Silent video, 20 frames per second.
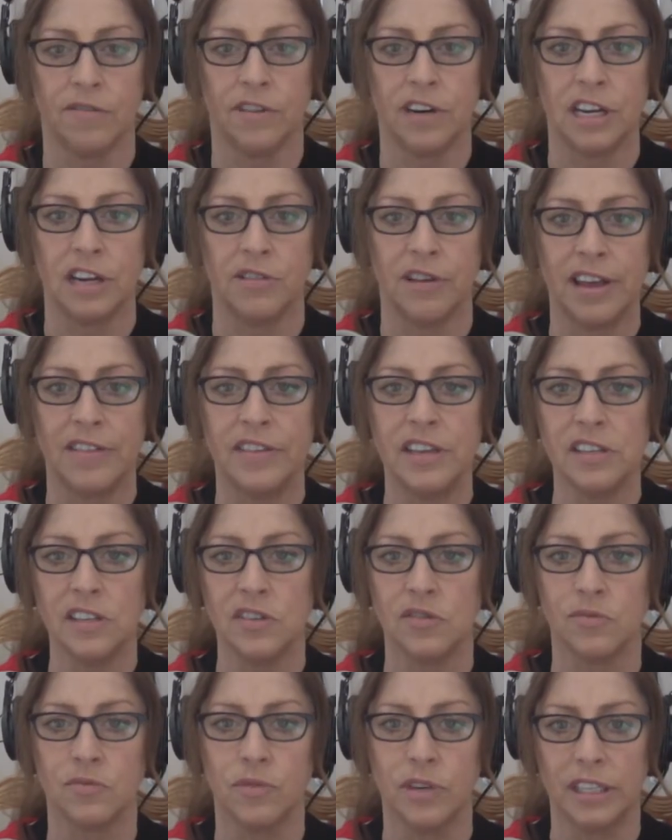for you. And this
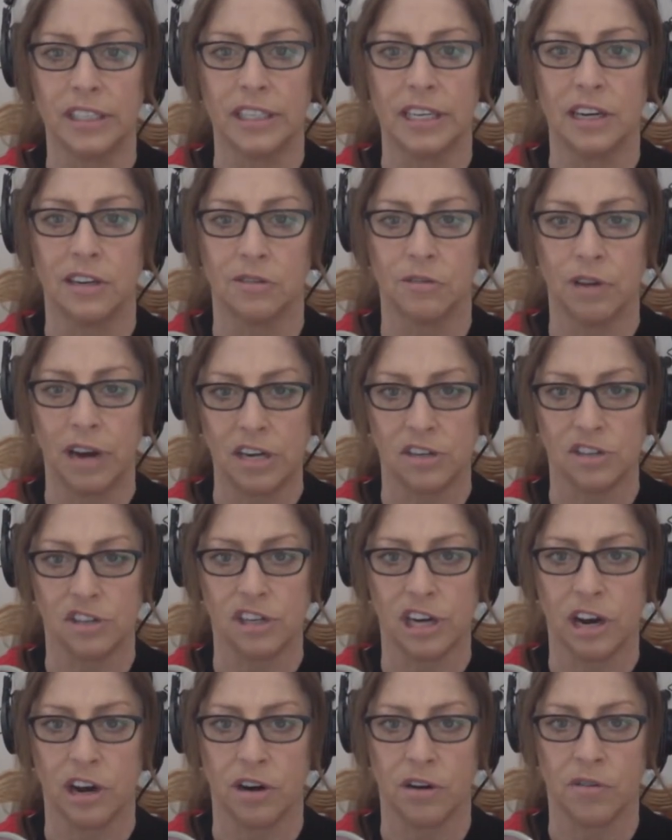is really a great
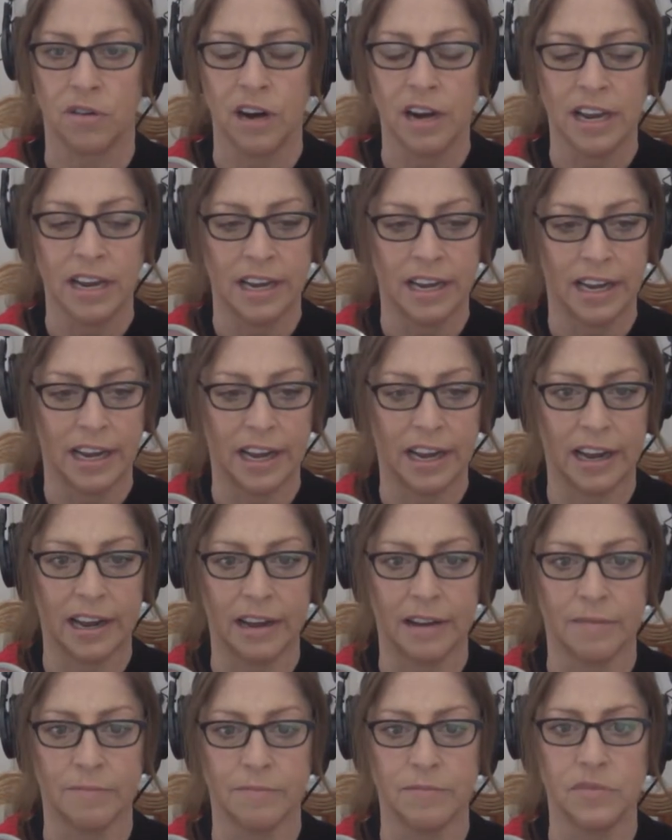show
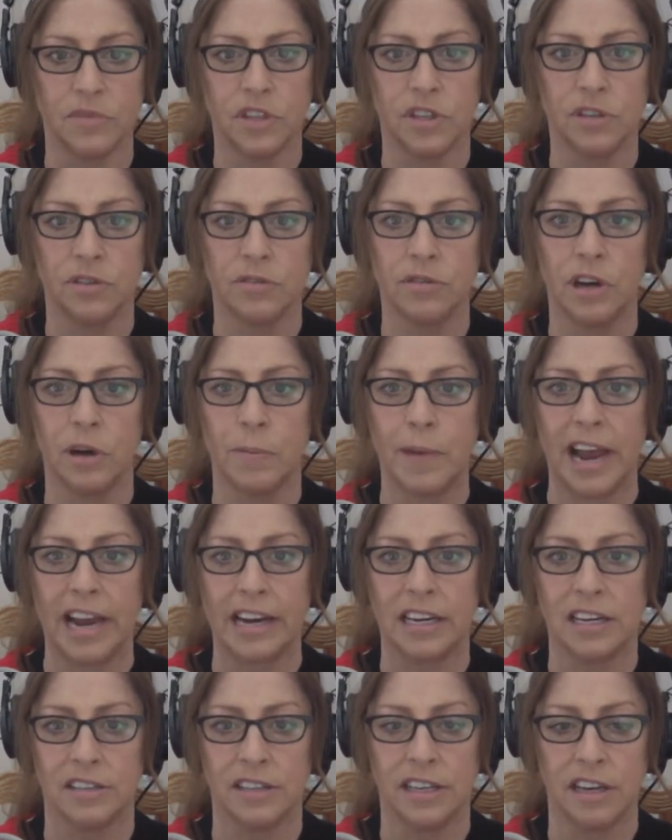to go
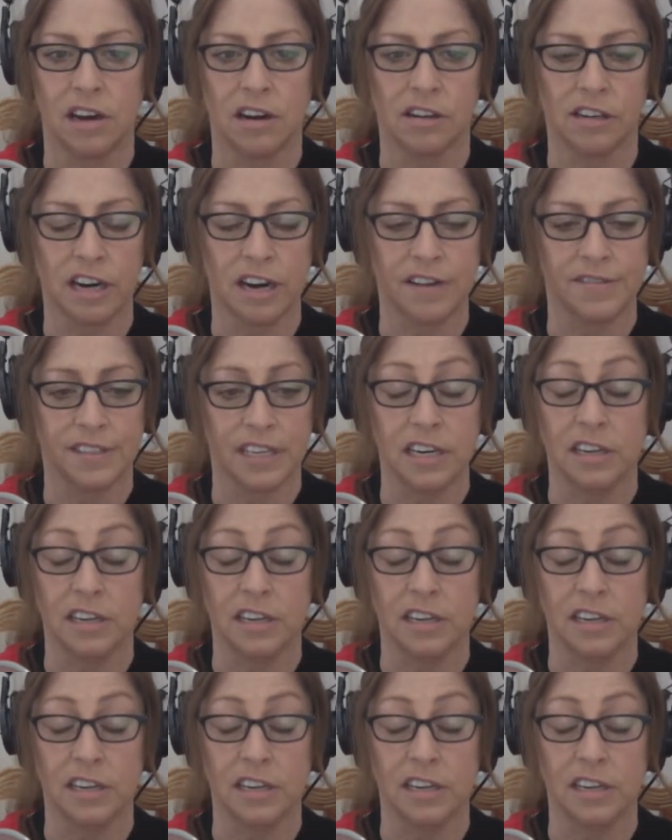back into the archives.